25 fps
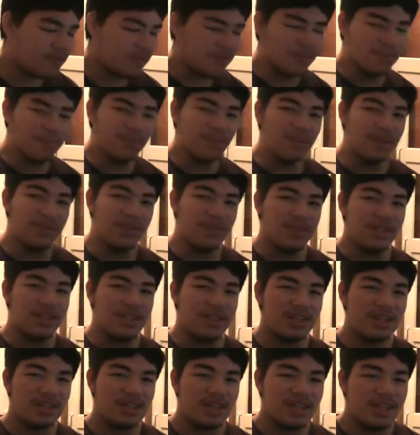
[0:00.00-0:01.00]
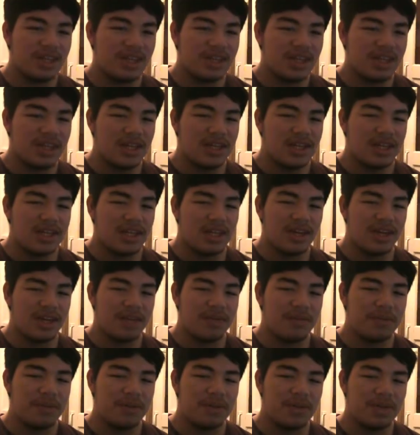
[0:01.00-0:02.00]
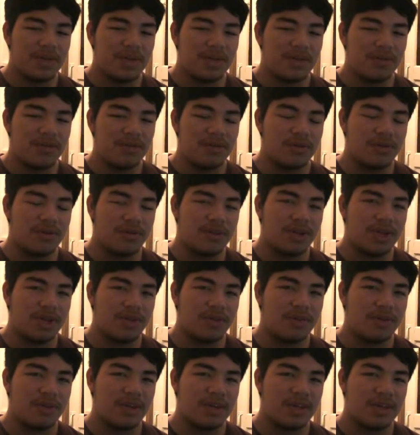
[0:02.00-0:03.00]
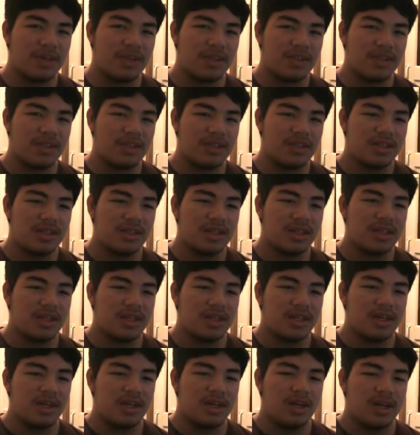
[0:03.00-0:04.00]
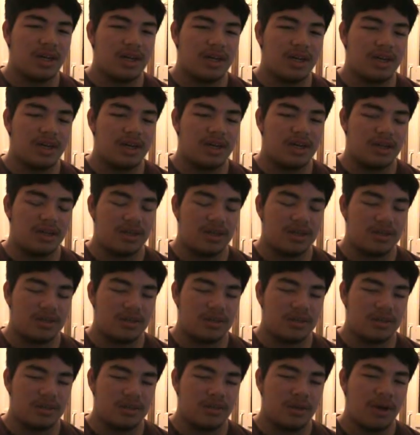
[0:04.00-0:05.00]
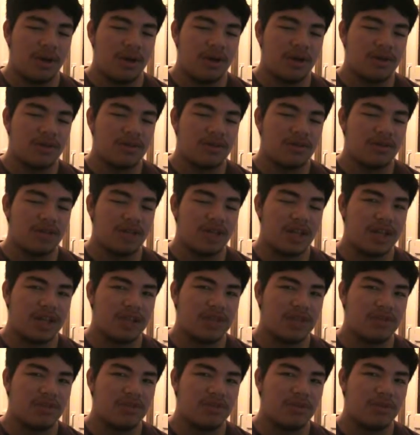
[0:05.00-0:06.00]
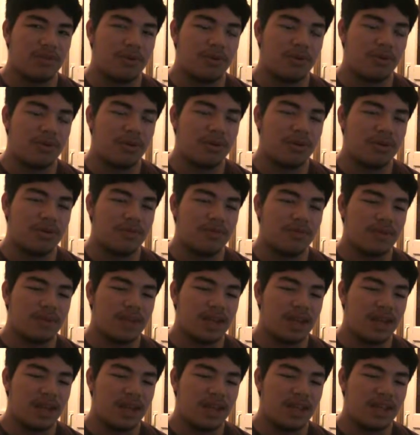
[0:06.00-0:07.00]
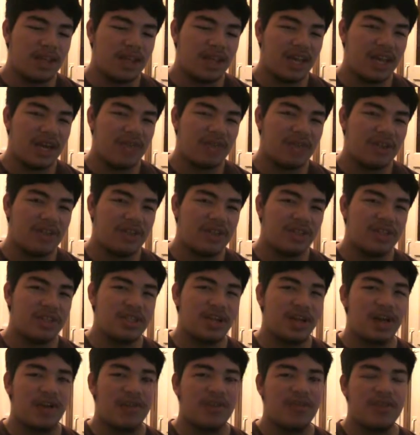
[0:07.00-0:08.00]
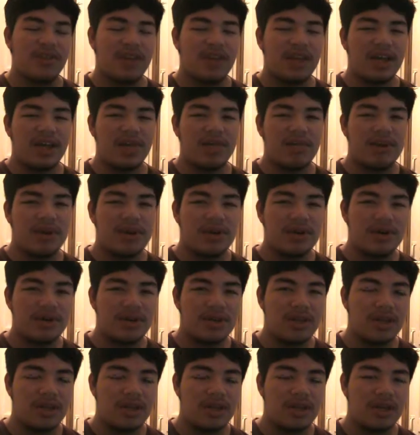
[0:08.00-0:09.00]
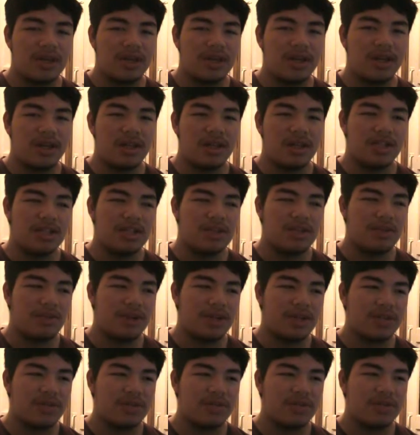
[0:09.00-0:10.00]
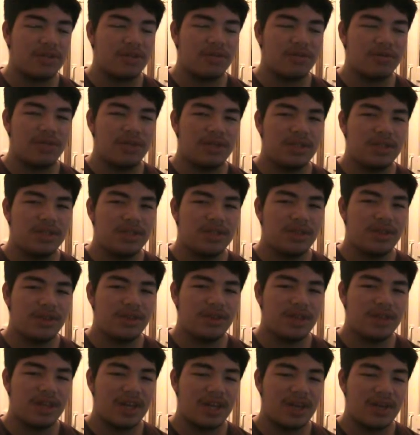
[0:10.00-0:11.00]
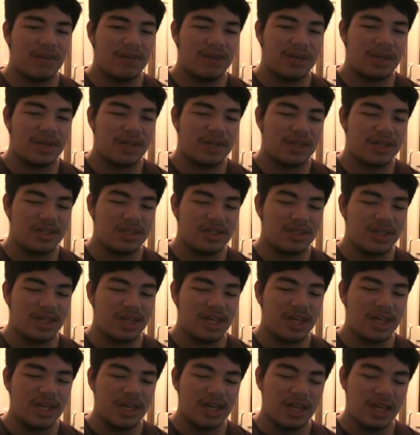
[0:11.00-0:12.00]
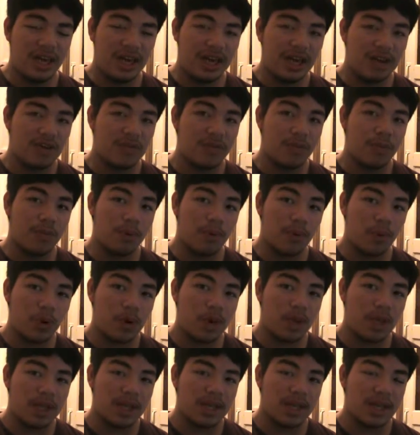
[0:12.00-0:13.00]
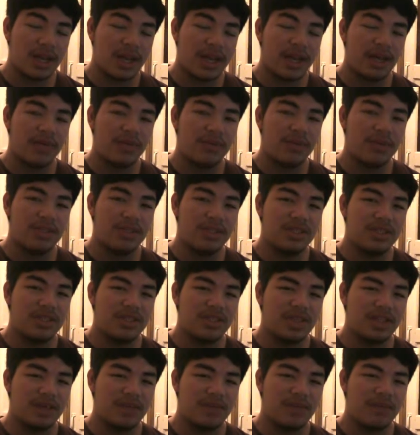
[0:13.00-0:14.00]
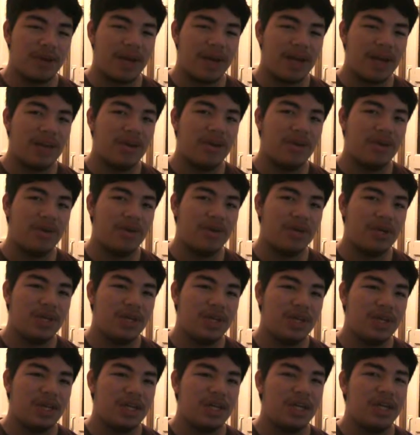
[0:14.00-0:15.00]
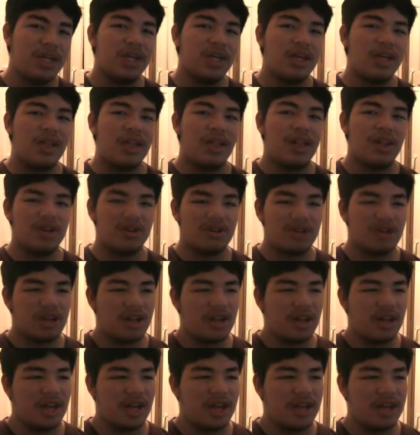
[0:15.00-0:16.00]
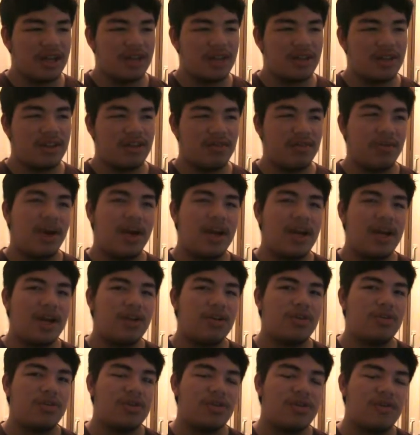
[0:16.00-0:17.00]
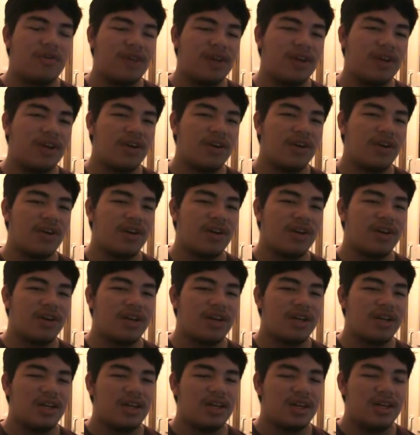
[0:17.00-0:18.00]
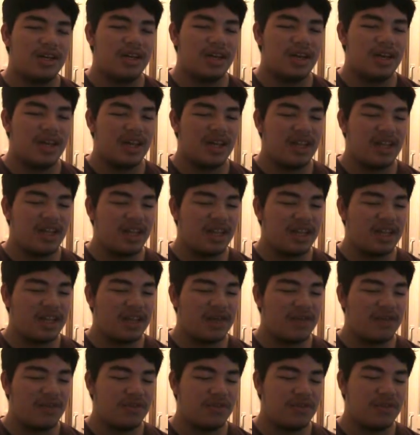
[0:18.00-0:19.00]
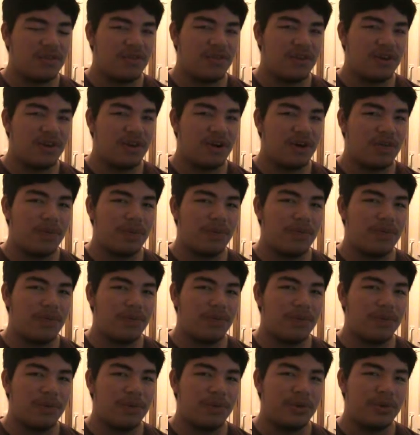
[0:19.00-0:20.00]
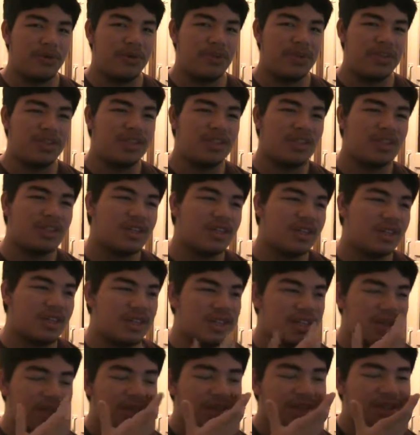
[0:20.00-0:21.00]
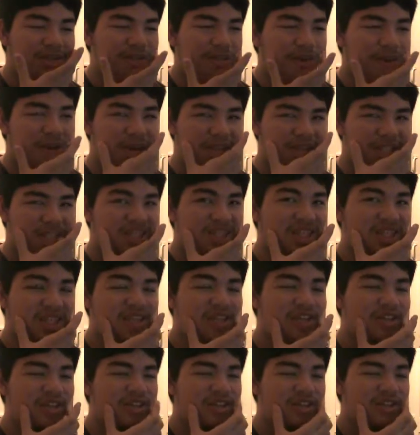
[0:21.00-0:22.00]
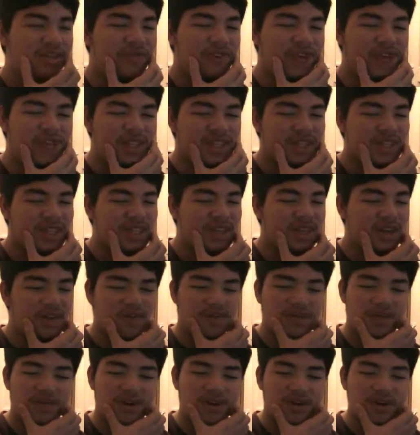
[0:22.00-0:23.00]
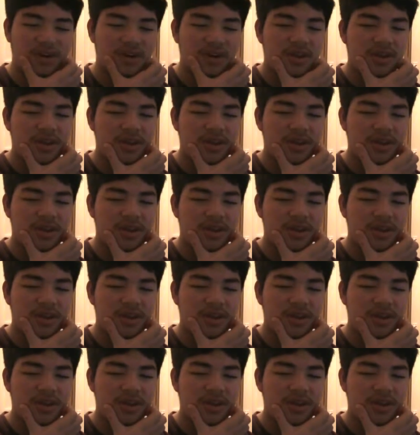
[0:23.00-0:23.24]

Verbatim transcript: Movies, that would be a cool thing because uh, Bionicle The Legend Reborn, I like the animation style for that better than the Legend of Mata Nui and stuff like that because it looked more like the Lego pieces. Like Mata Nui looked like the Mata Nui figure. And like if you see Vakama from the movies, his mask looks vastly different.